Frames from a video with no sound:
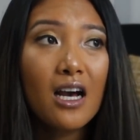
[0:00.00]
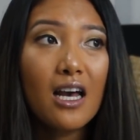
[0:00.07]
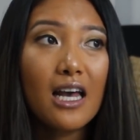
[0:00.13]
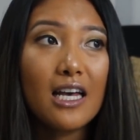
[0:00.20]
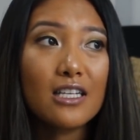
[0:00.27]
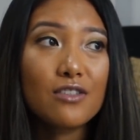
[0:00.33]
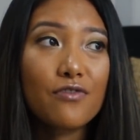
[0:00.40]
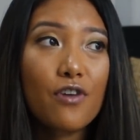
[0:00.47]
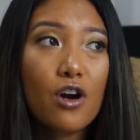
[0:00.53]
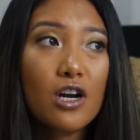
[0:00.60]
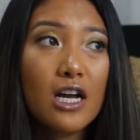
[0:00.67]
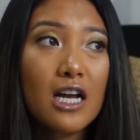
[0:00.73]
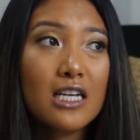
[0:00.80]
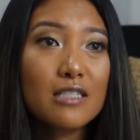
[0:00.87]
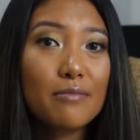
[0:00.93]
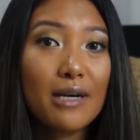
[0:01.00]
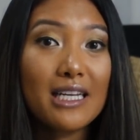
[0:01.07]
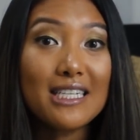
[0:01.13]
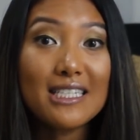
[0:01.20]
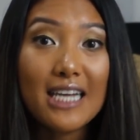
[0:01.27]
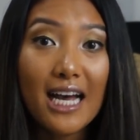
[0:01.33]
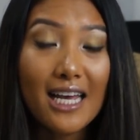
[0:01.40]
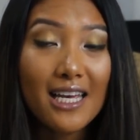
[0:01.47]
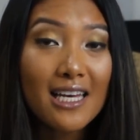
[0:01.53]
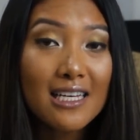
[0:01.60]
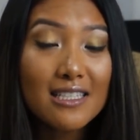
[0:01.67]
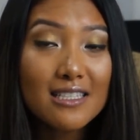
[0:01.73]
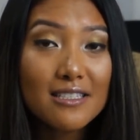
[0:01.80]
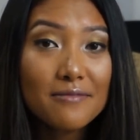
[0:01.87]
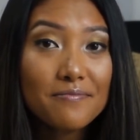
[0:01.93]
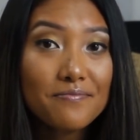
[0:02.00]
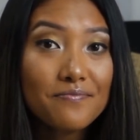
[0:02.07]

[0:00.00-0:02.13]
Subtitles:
As far as my diet,